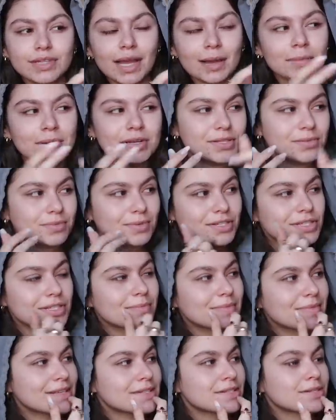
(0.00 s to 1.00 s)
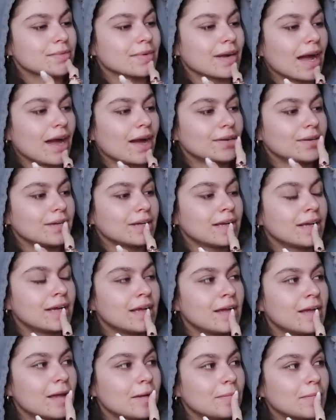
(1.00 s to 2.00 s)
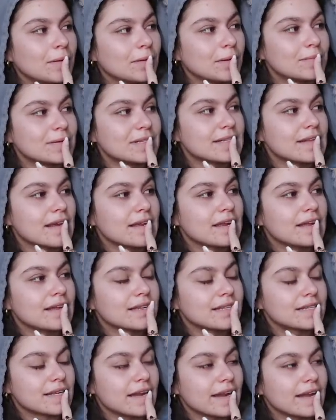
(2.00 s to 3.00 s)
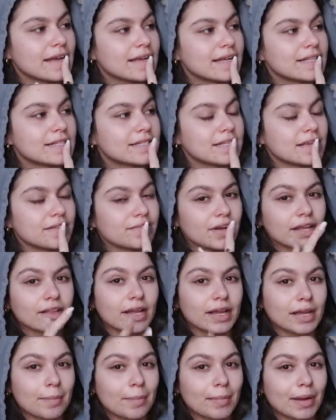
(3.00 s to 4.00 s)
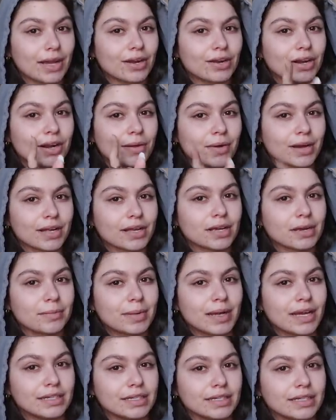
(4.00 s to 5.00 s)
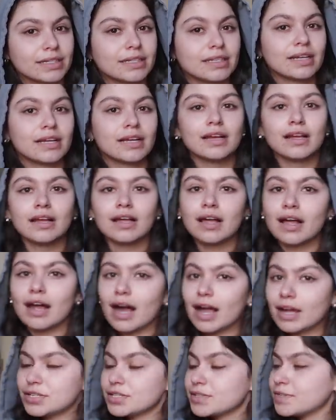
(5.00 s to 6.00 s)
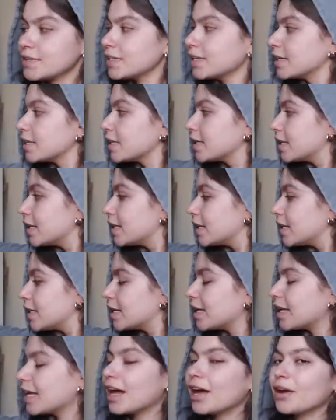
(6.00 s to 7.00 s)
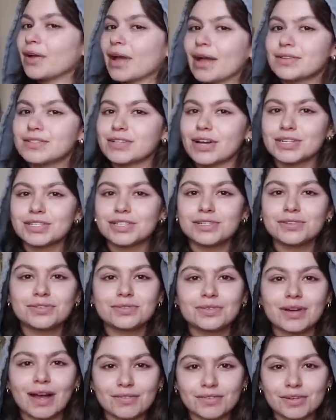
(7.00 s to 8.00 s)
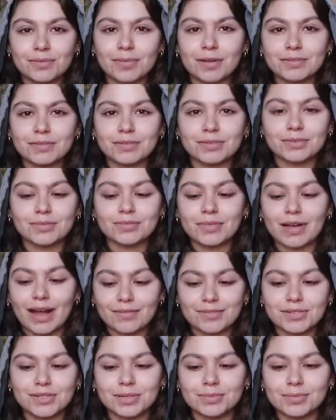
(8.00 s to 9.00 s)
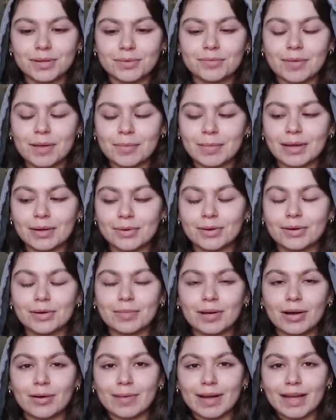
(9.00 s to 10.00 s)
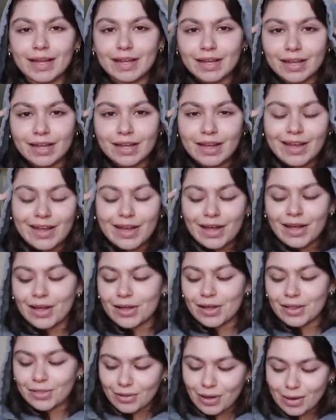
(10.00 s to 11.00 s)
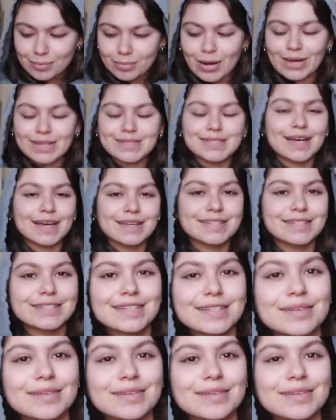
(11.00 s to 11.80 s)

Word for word: I'm gonna switch some things around my room today, today and see if I like it better and I want your opinion. I just feel like, okay, I'll talk to you after I'm, after, after I'm done with my bagel about my thought process.